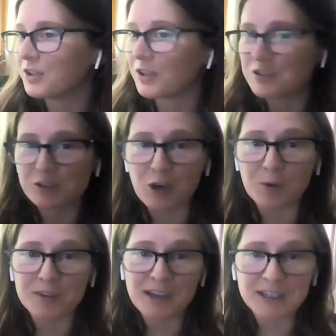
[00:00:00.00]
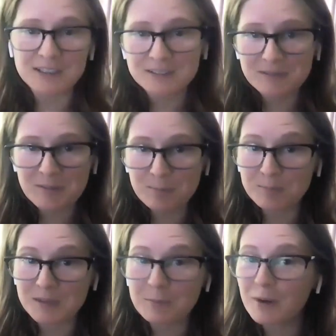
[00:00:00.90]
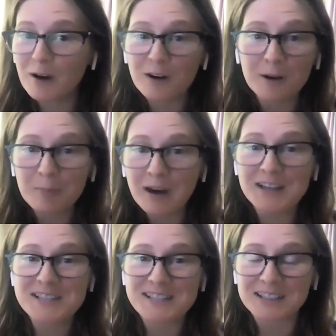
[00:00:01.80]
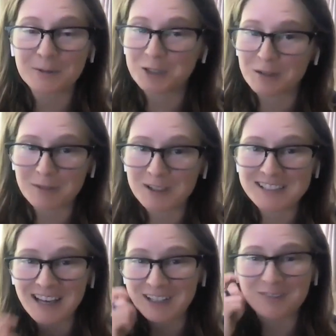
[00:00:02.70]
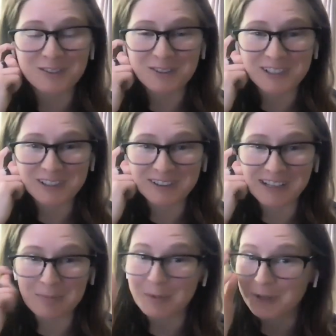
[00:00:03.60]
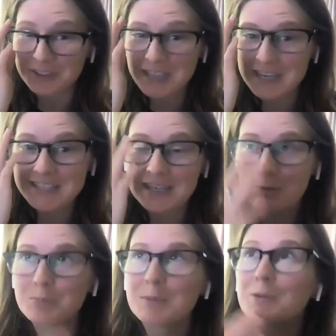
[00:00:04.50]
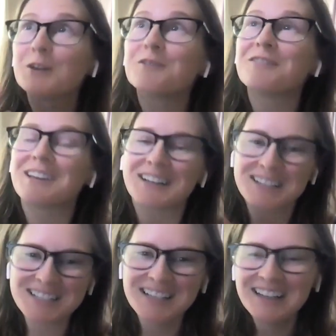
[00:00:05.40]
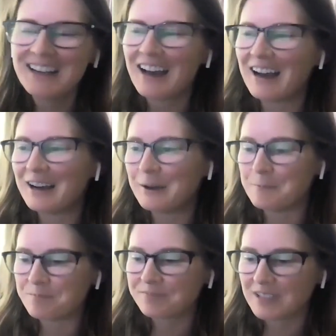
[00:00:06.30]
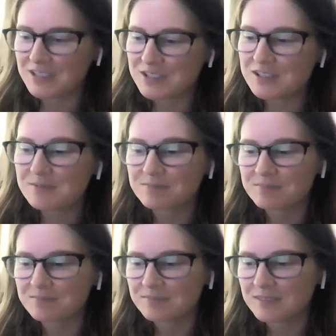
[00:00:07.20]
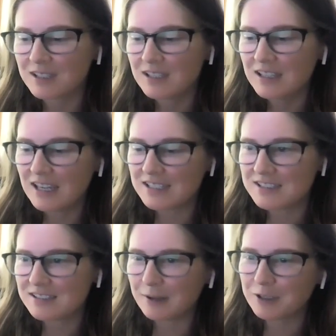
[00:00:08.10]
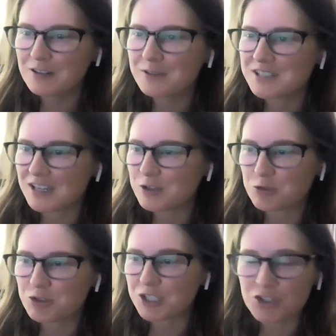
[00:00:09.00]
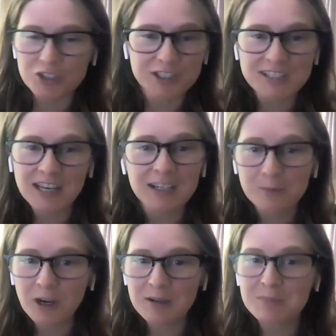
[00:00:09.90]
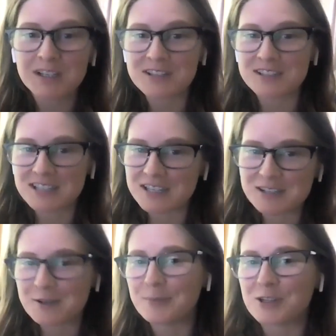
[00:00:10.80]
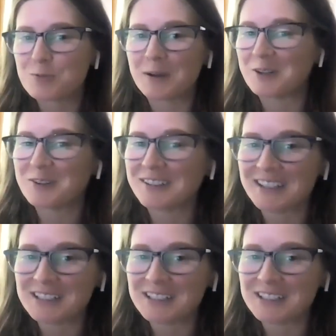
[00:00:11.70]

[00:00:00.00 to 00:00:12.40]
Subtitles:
You could also go with like meatball pasta. We're talking about Italian food here. Like bolognese would be perfect. It's I don't even want to say it's a traditional Italian wine because it tastes so much better